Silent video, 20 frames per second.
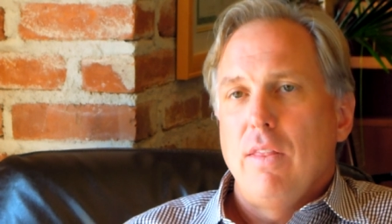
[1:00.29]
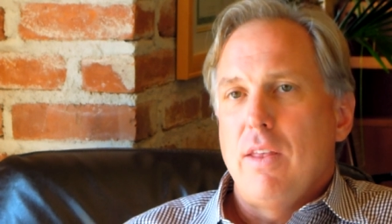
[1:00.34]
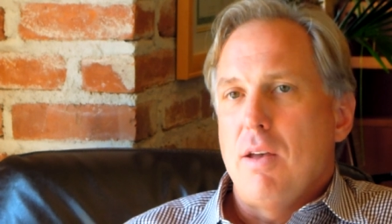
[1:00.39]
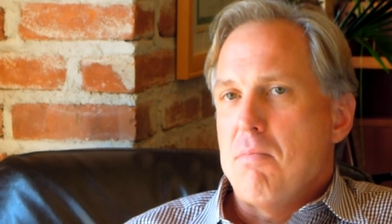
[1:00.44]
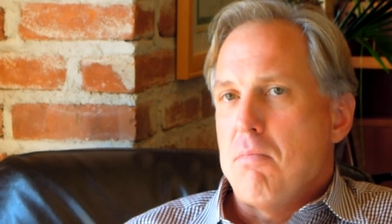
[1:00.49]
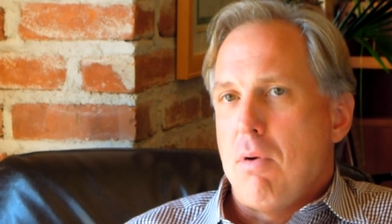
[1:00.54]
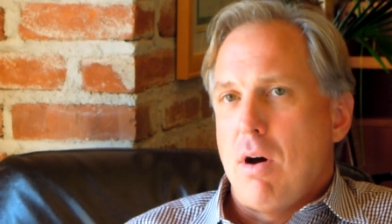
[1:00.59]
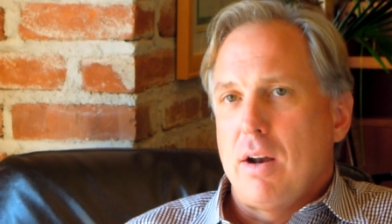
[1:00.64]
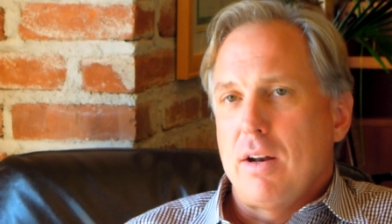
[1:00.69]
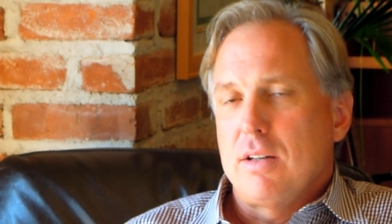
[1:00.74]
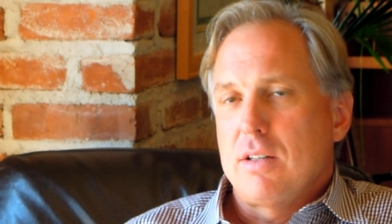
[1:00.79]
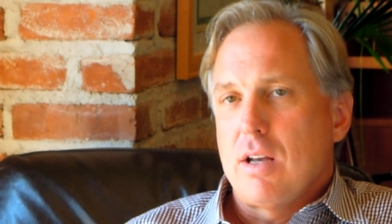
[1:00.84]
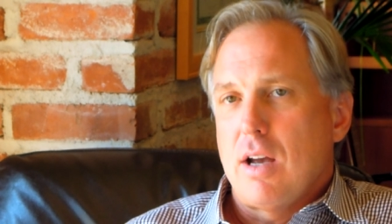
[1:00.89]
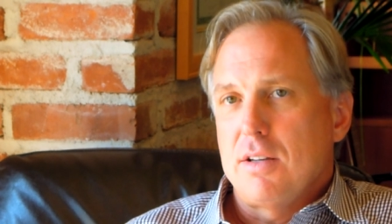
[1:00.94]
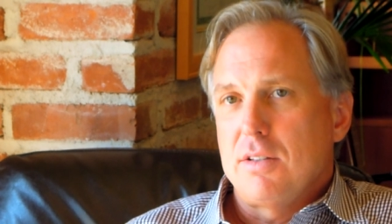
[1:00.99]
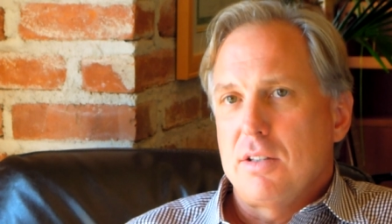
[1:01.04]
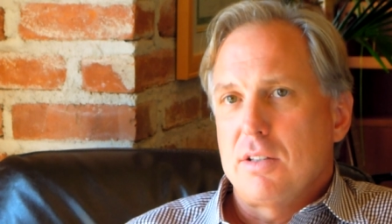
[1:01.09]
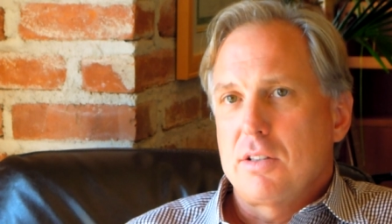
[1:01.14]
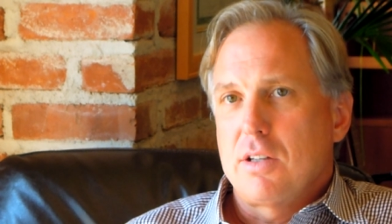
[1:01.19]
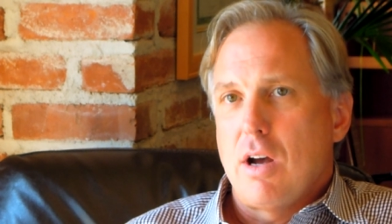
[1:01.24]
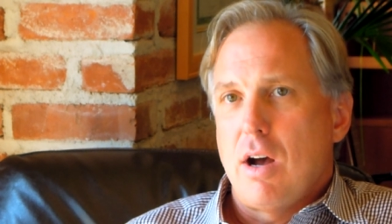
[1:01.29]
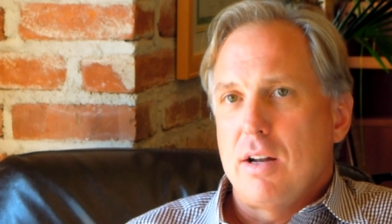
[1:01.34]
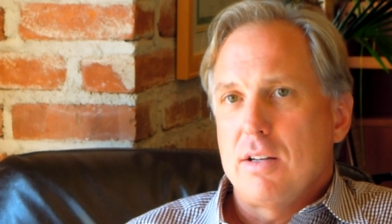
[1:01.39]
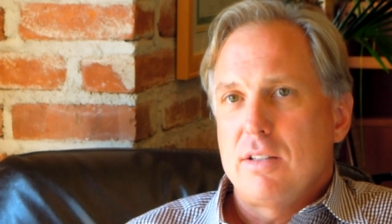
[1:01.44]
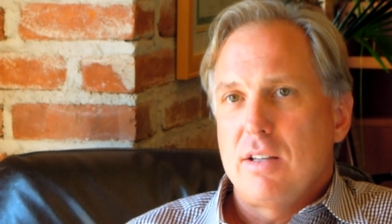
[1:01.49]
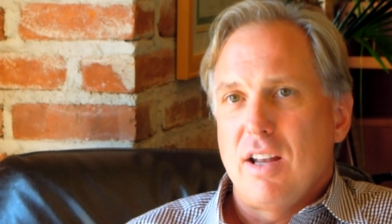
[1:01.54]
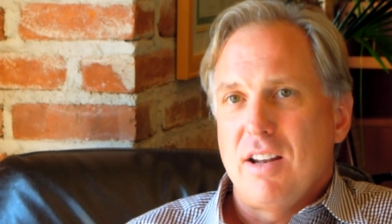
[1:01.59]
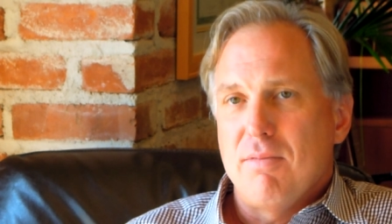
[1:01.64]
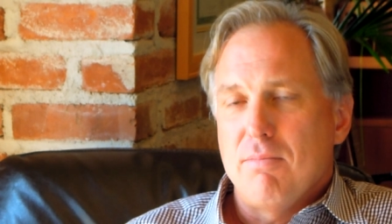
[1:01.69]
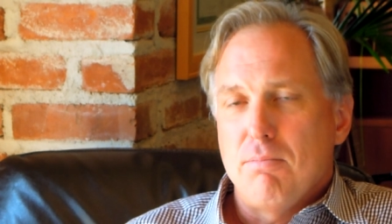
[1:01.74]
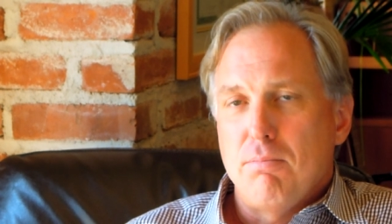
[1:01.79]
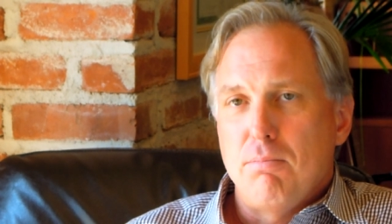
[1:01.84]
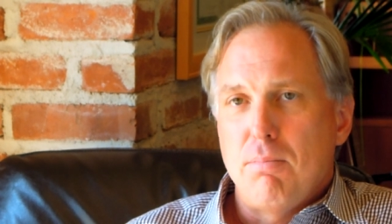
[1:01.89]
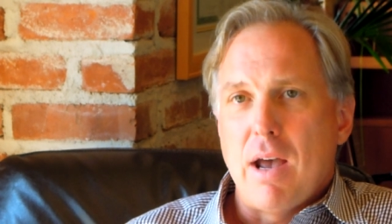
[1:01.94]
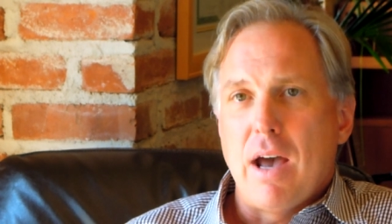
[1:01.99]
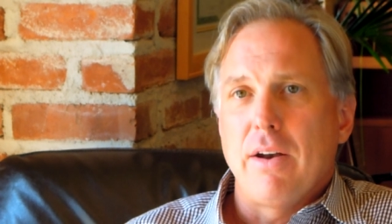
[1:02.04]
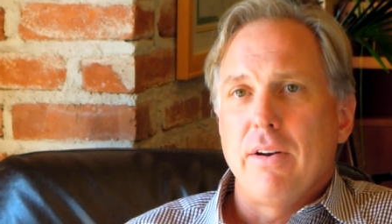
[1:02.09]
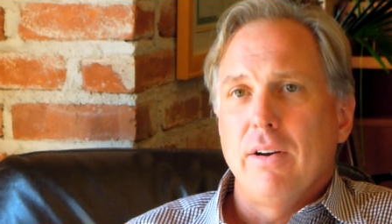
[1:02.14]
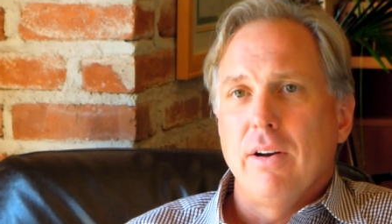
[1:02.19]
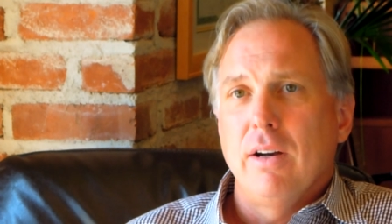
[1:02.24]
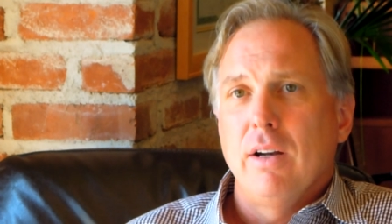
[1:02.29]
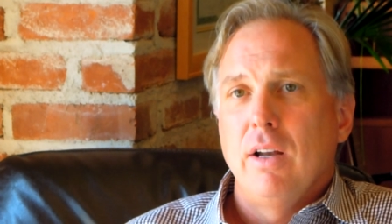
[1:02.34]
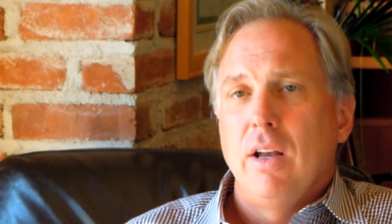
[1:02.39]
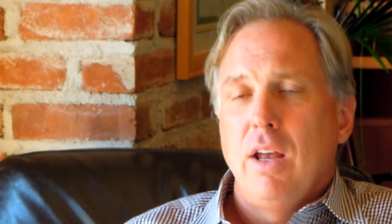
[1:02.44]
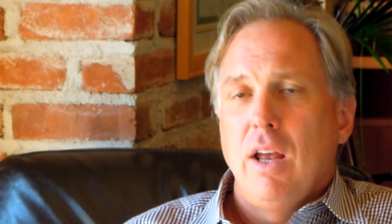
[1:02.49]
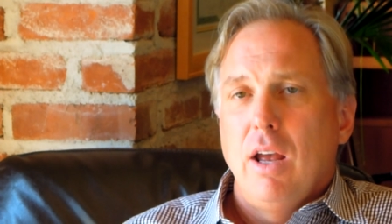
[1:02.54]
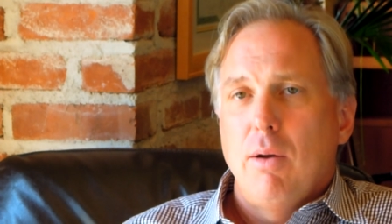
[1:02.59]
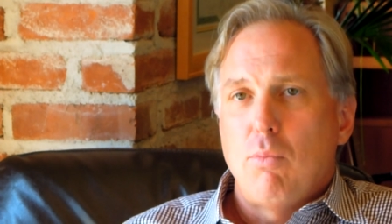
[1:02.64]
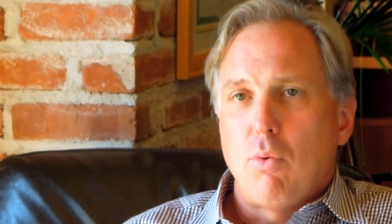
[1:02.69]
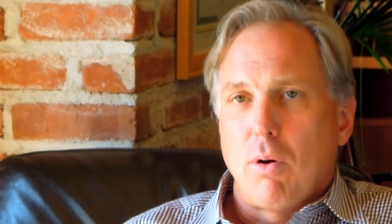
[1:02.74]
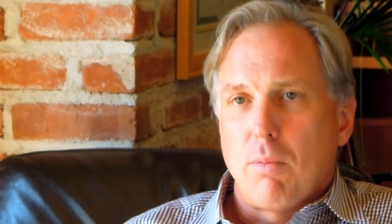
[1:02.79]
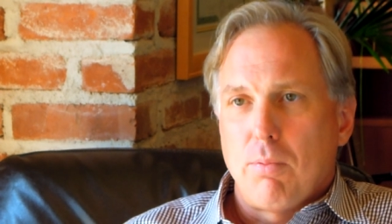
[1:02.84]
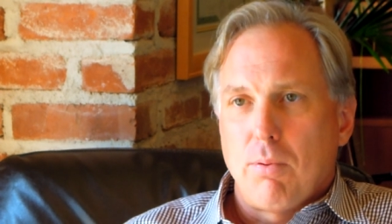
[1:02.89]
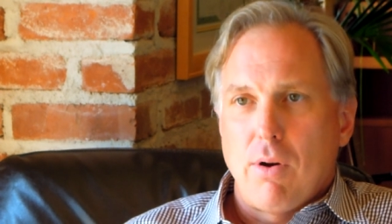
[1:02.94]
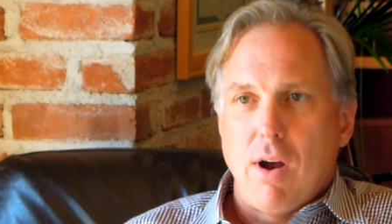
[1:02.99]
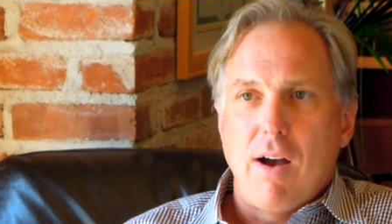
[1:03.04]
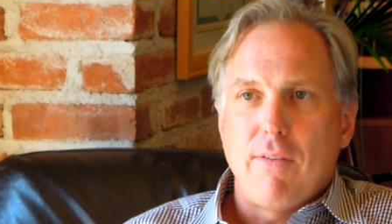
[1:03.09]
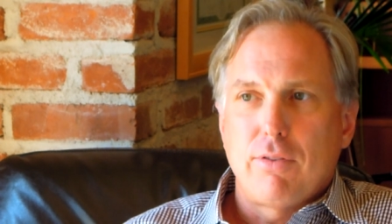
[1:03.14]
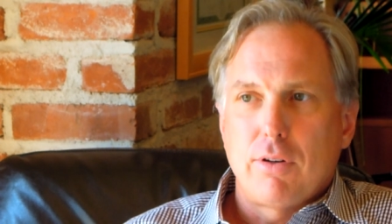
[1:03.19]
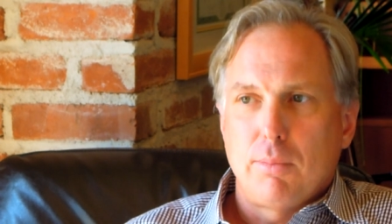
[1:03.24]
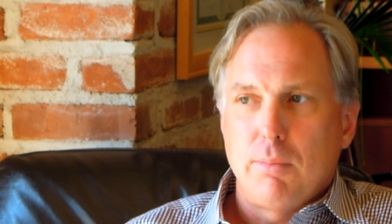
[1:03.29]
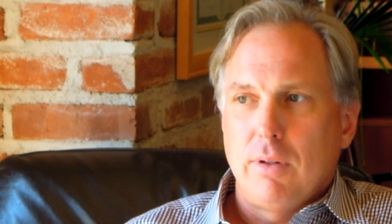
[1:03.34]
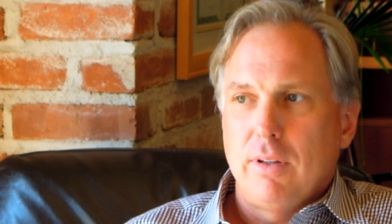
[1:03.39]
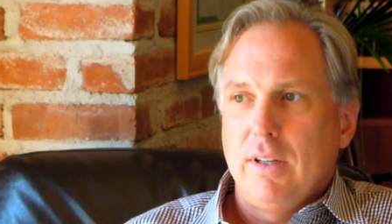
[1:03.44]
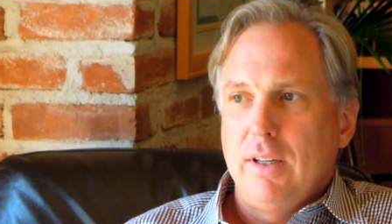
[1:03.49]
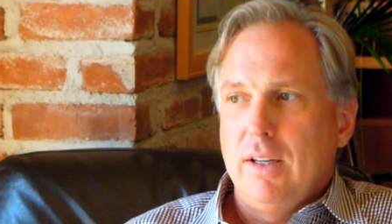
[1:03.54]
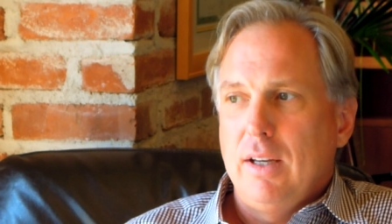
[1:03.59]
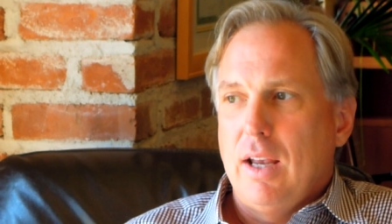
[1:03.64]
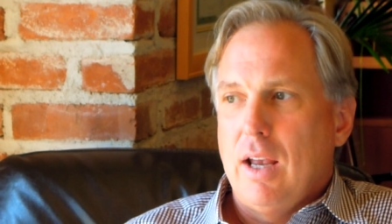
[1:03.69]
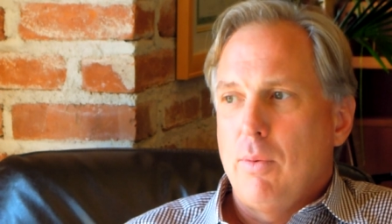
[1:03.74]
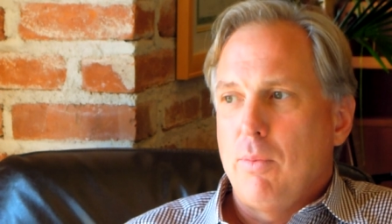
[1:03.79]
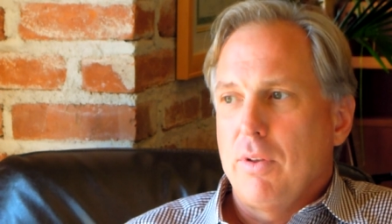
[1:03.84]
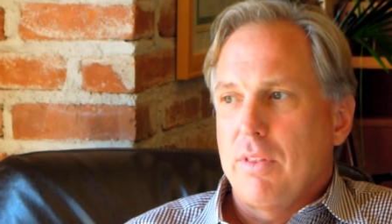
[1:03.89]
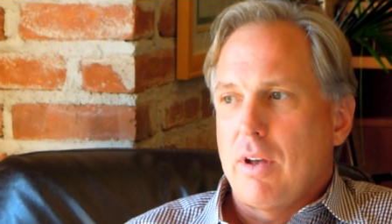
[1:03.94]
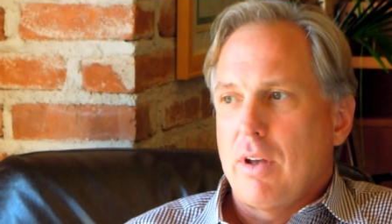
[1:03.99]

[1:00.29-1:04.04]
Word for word: that monetizes content better more profitably and